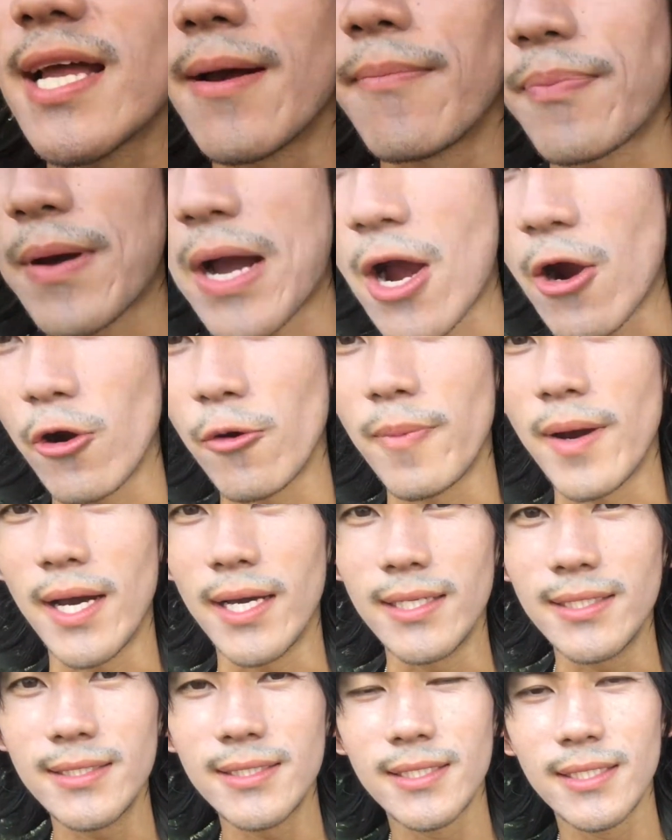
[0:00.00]
that power
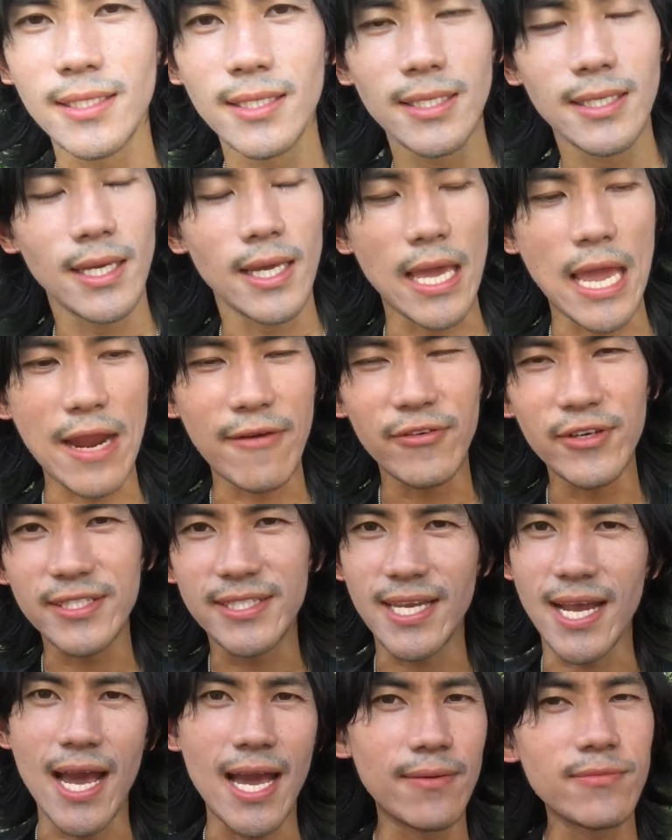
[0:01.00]
button every
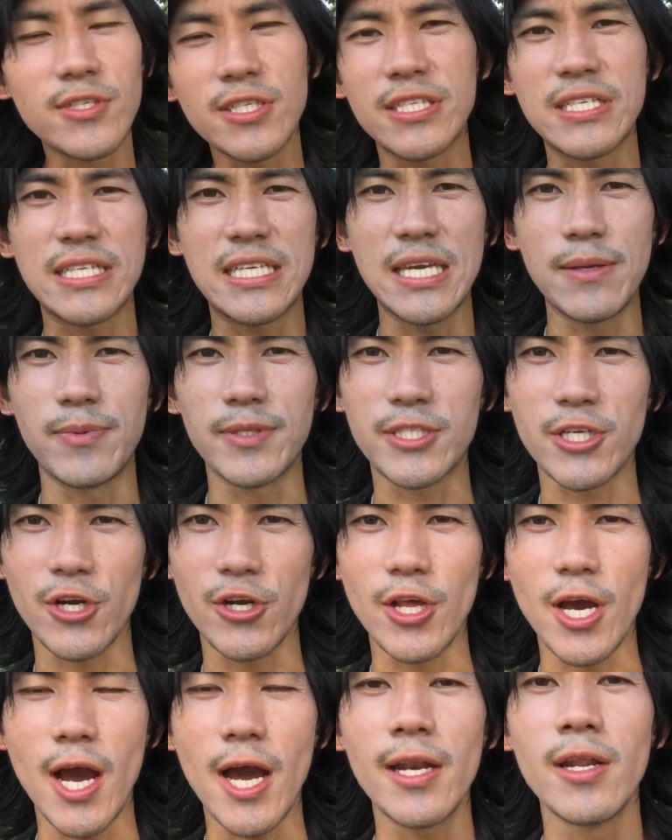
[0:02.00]
time just to keep it
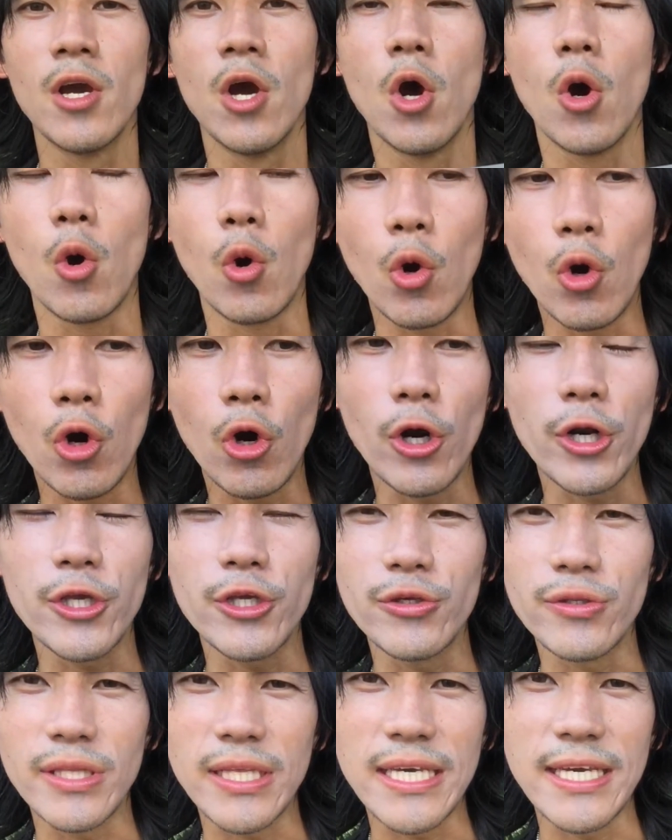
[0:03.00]
turned on, or
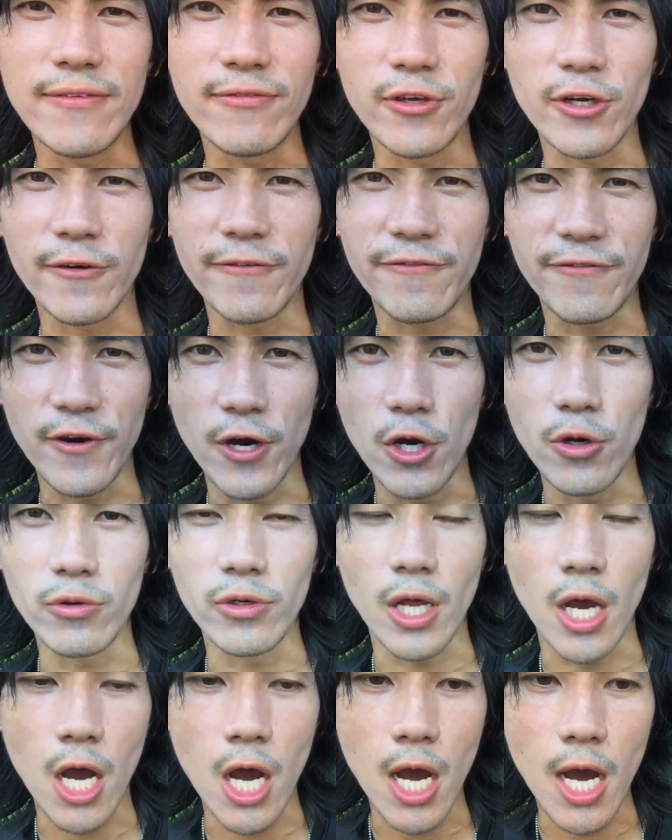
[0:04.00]
you leave your
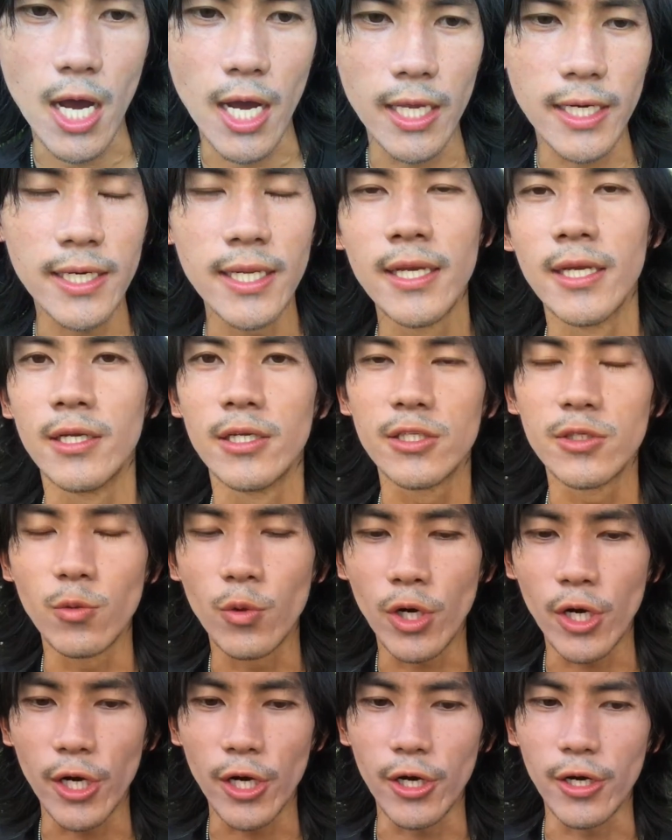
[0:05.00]
phone on
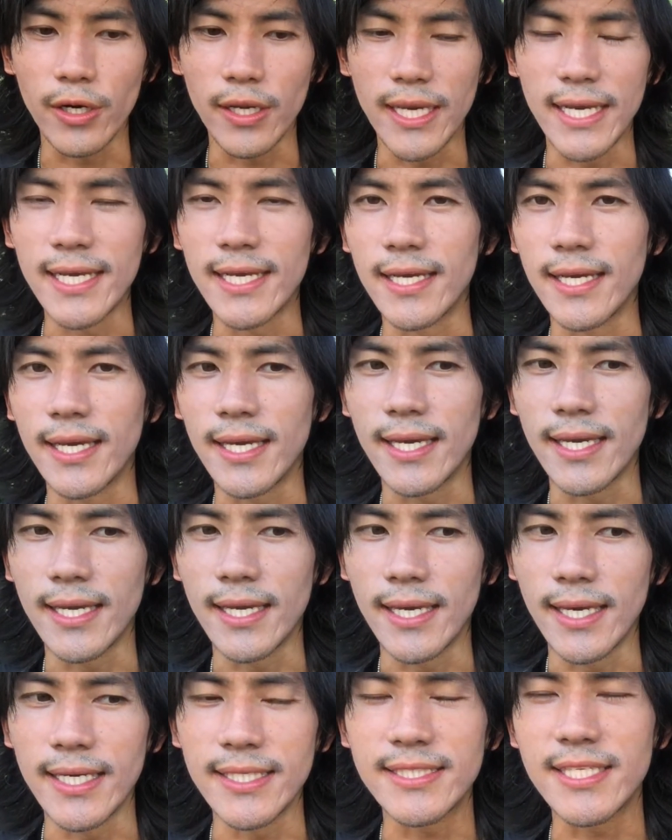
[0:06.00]
where
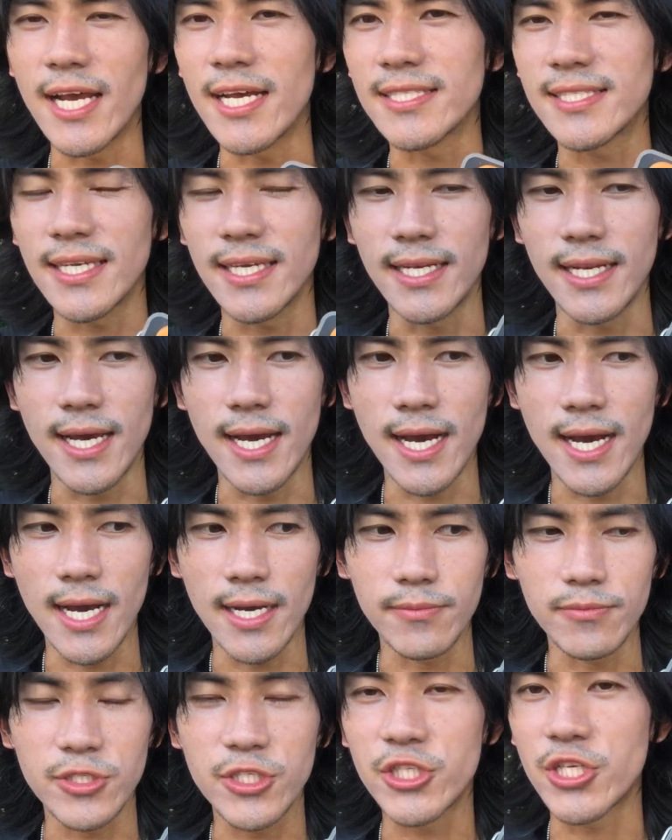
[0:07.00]
it doesn't
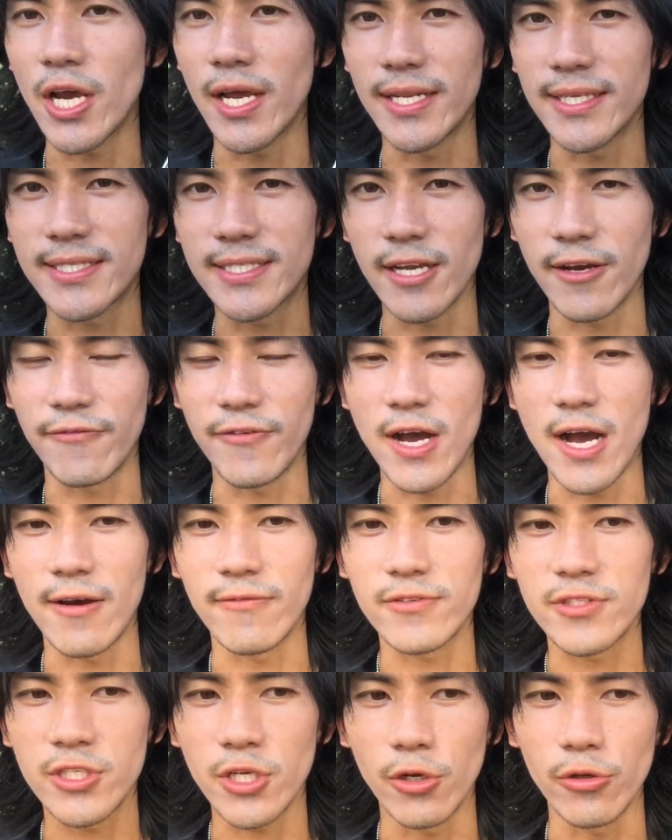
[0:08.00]
shut itself
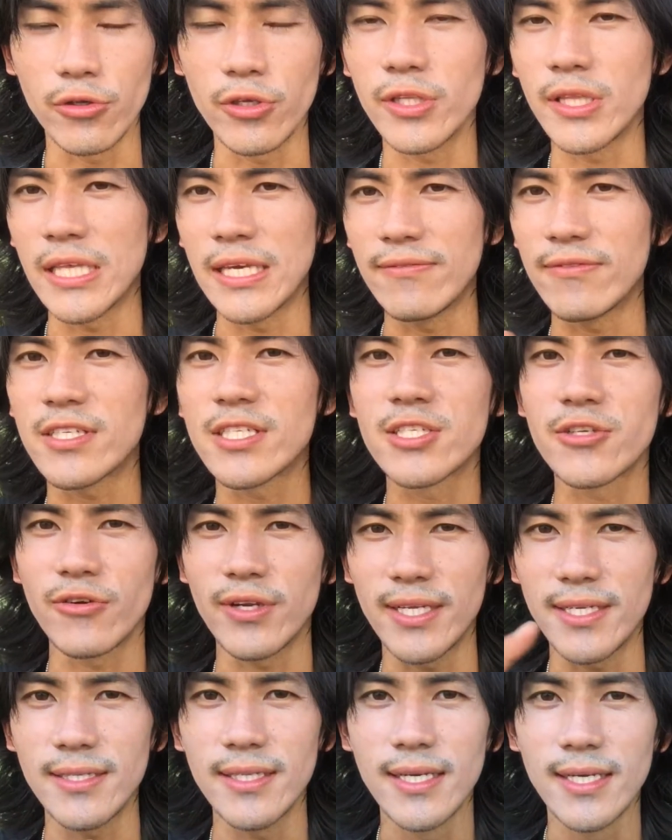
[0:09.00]
off. So you leave the
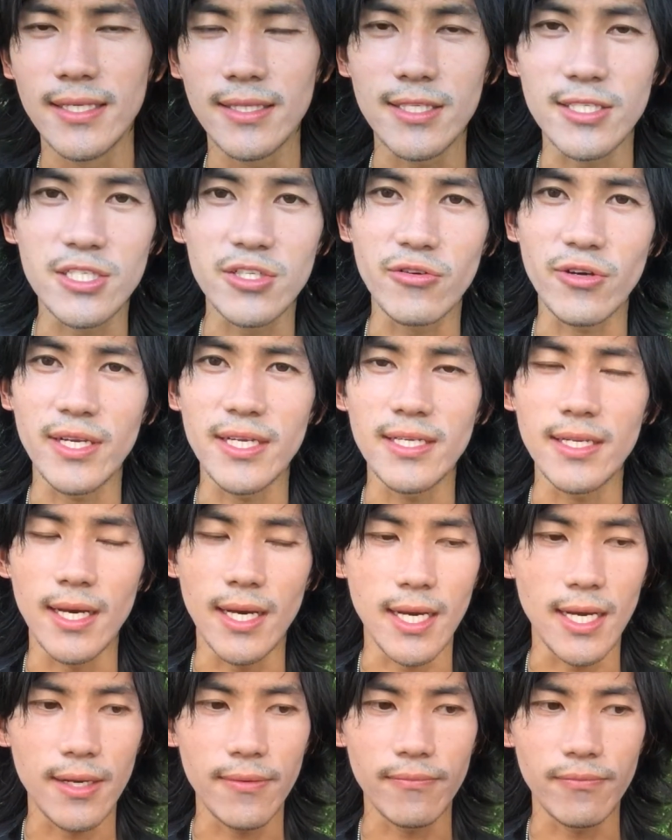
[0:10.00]
screen, there's
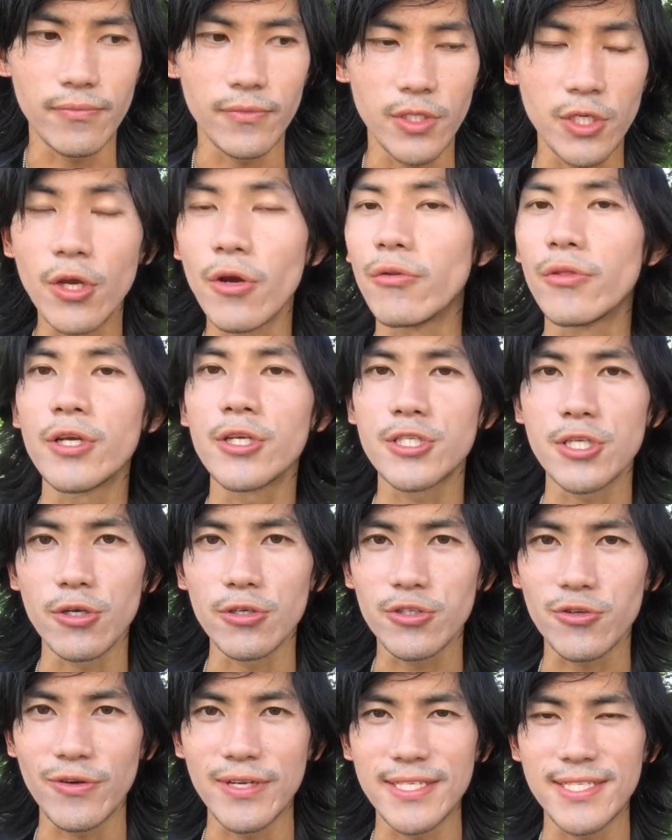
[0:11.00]

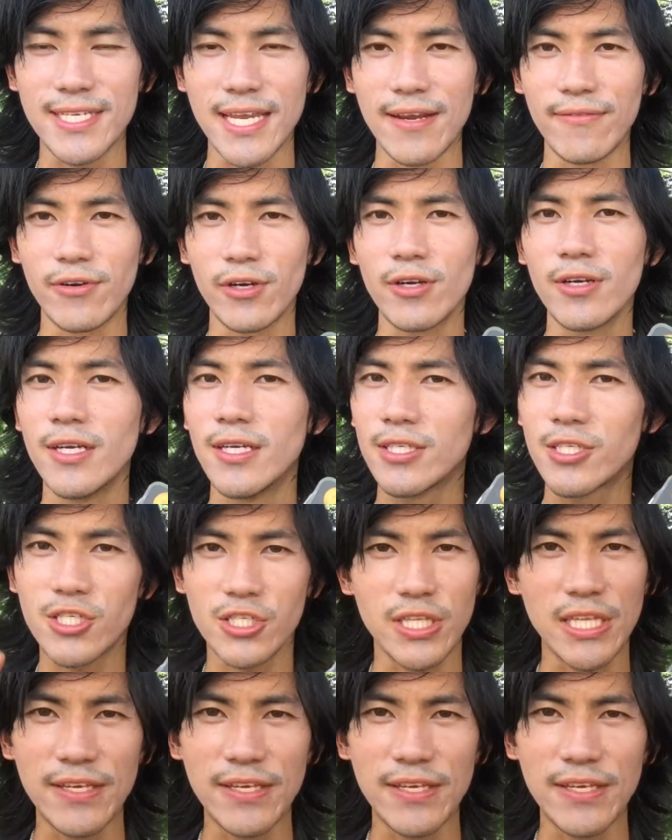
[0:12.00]
no screensaver, just